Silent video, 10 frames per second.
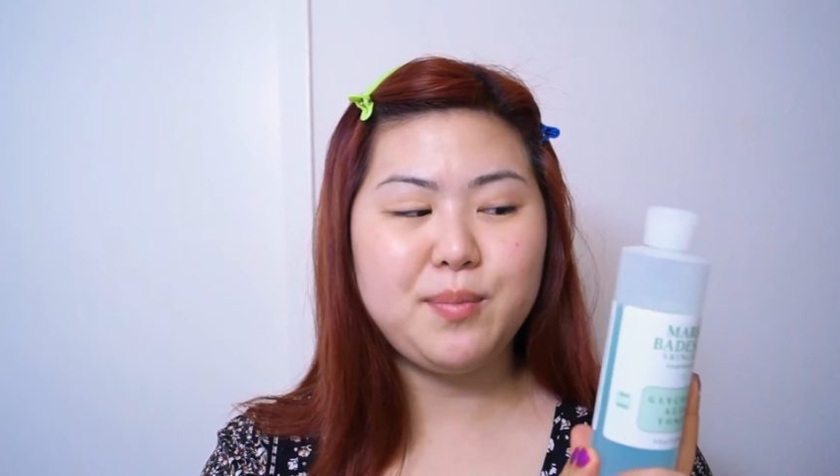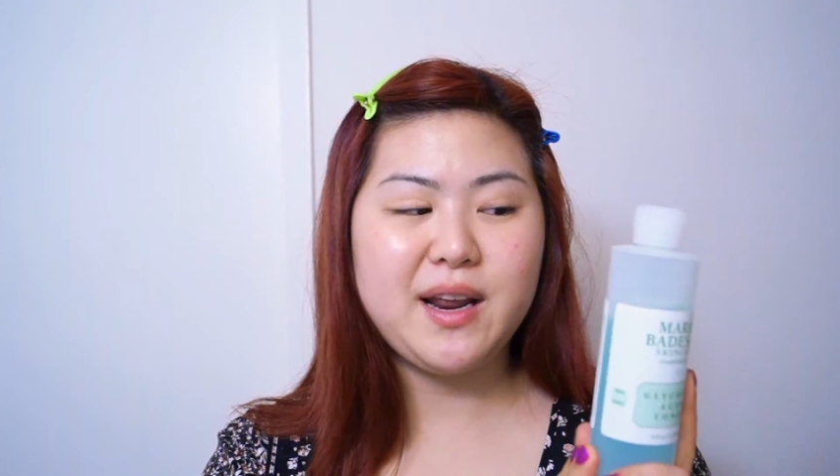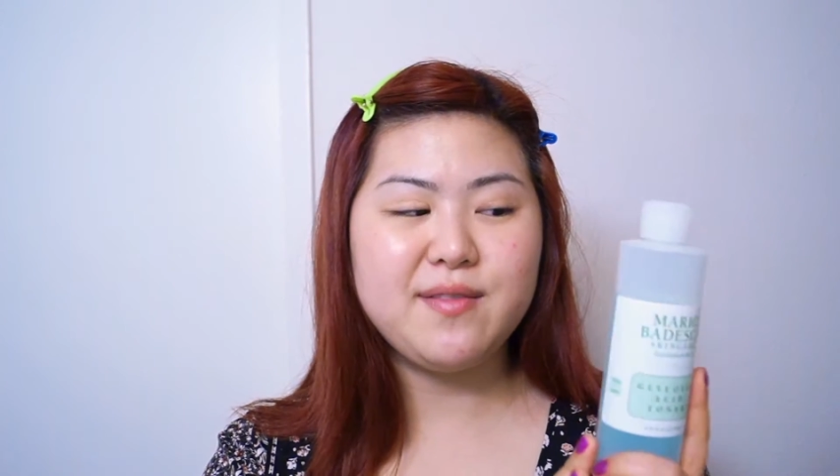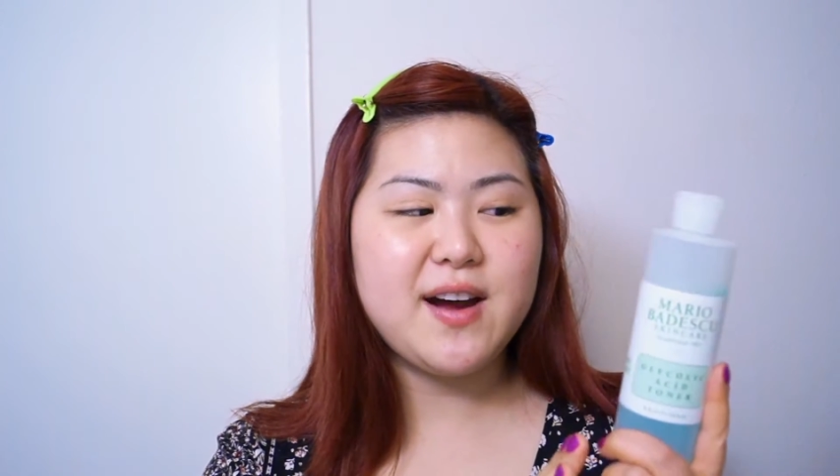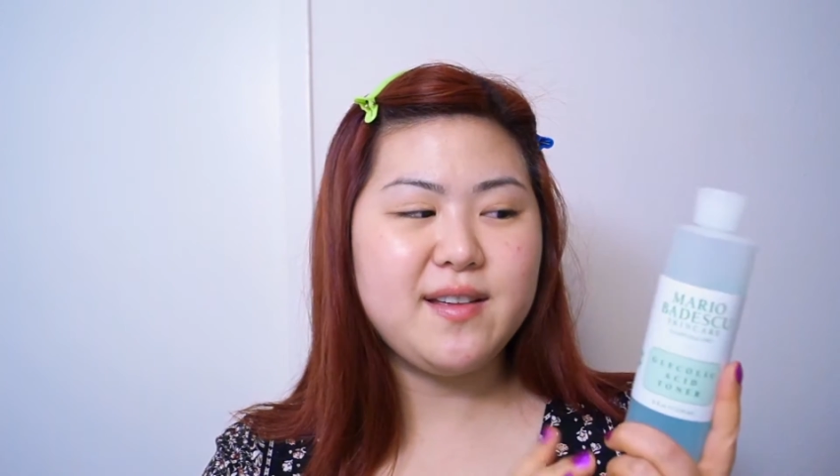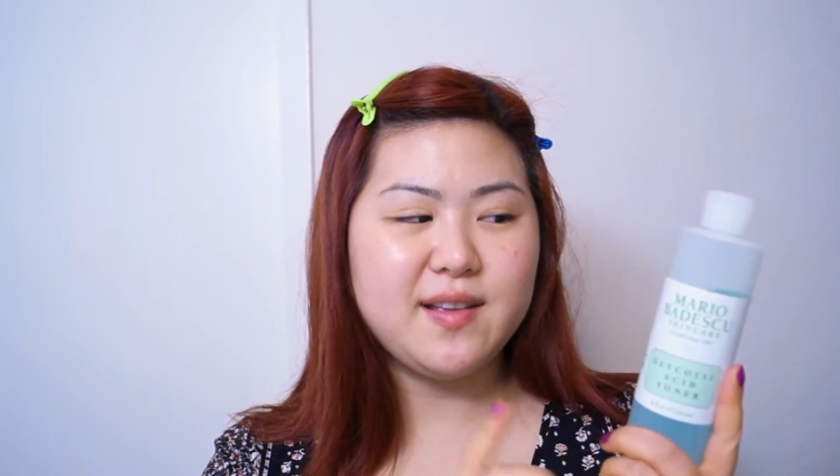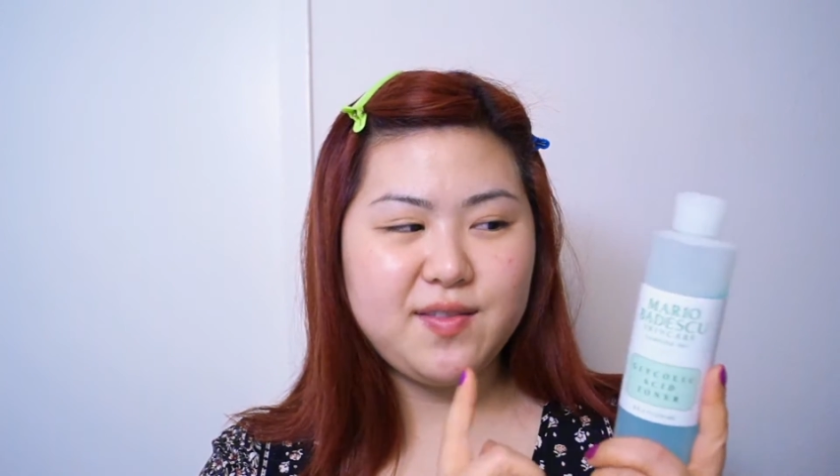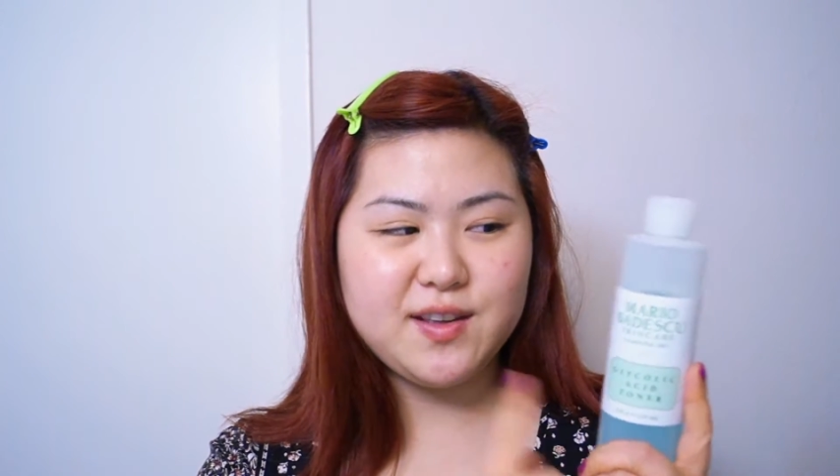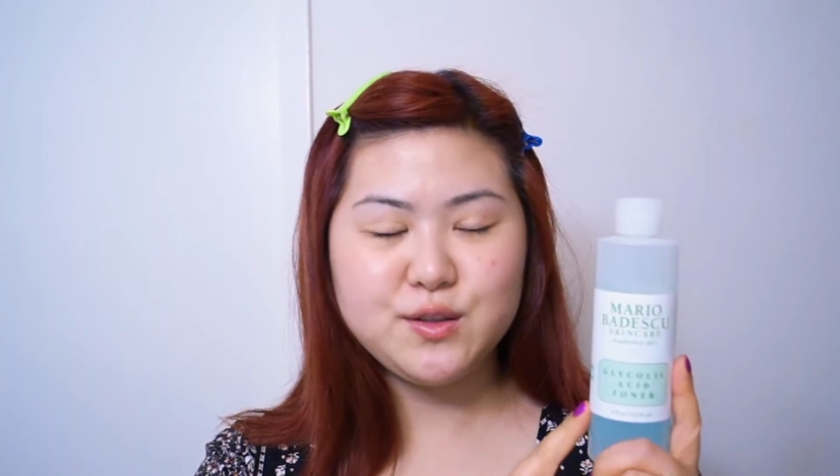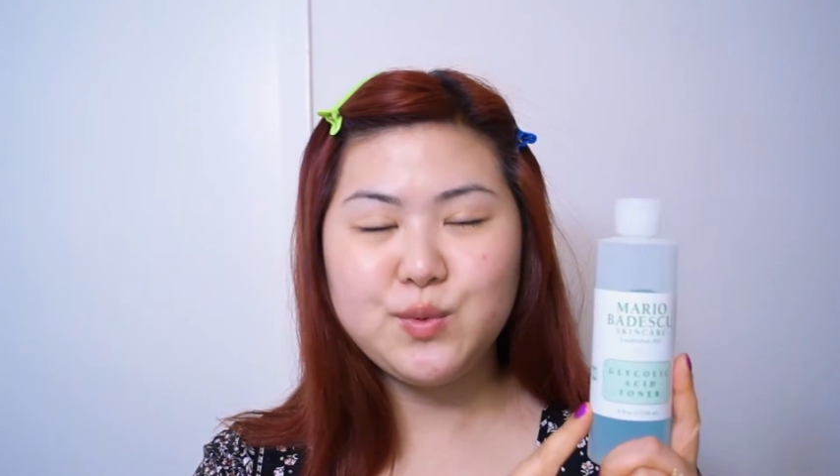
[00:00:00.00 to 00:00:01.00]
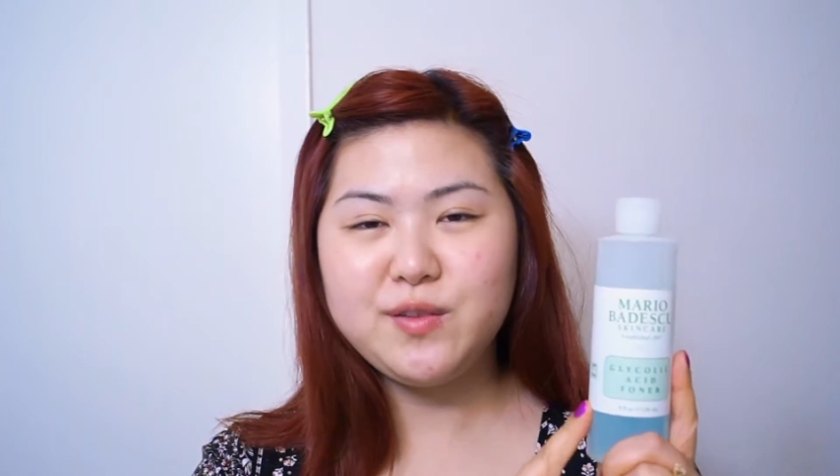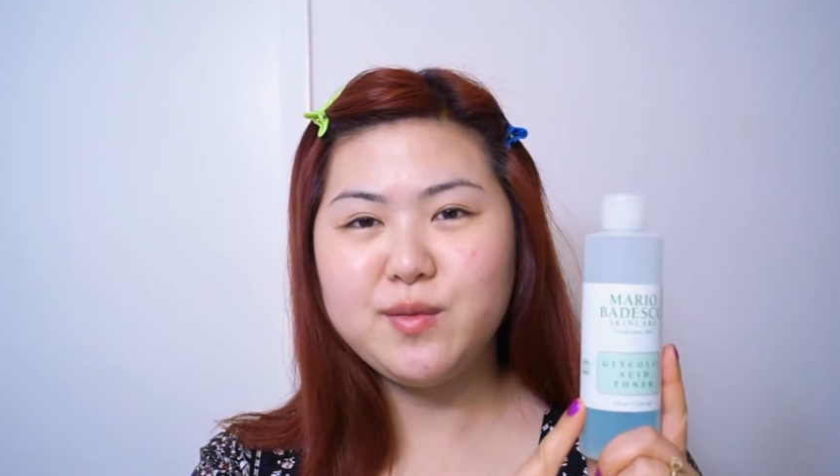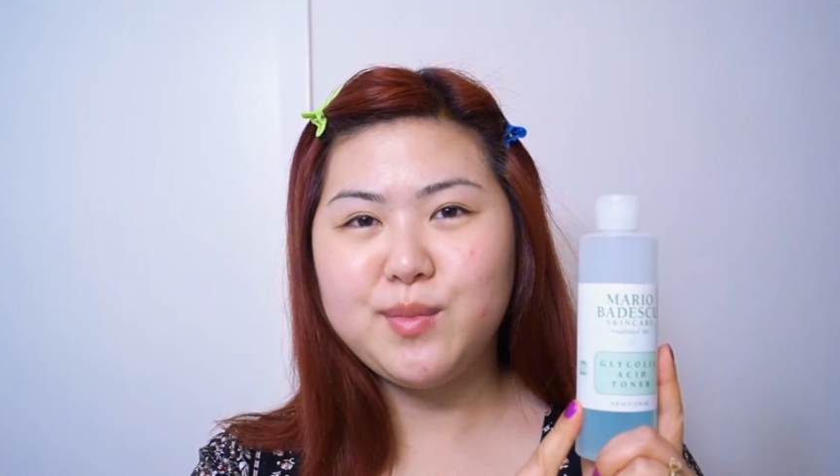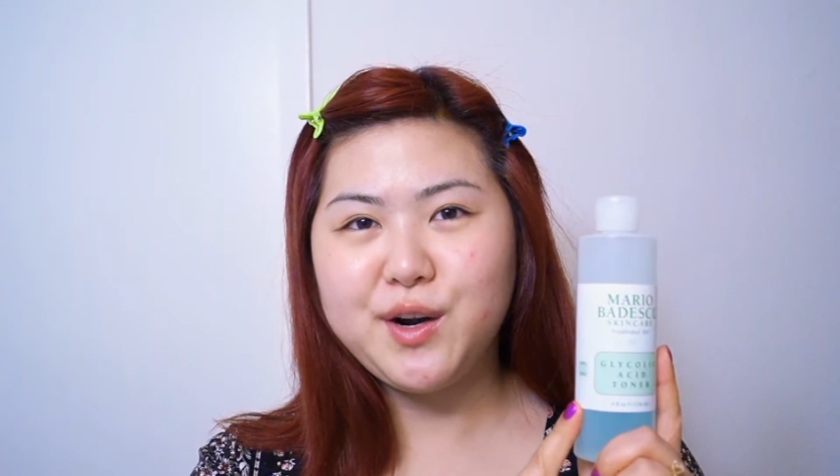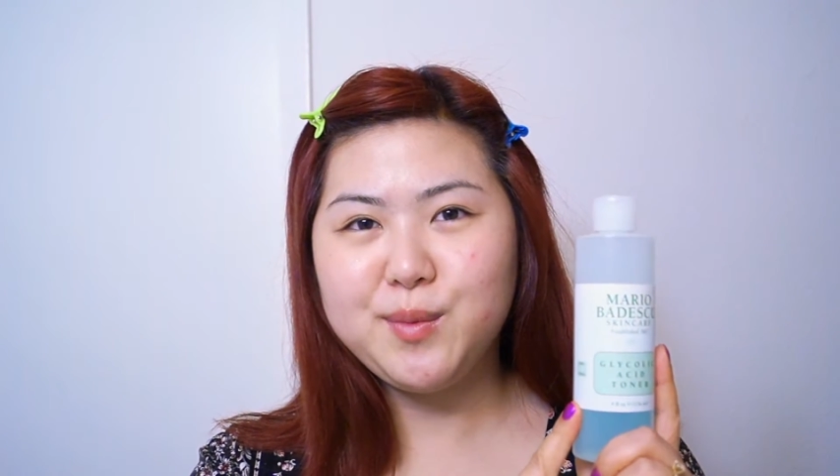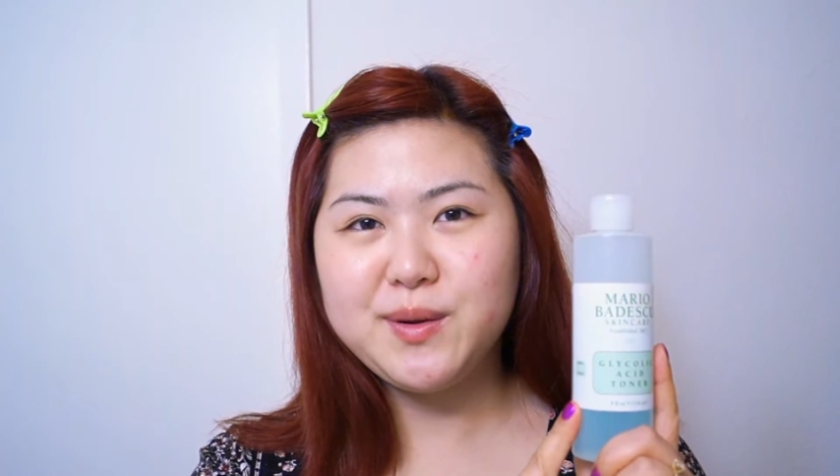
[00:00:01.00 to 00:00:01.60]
but I find that this one from Mario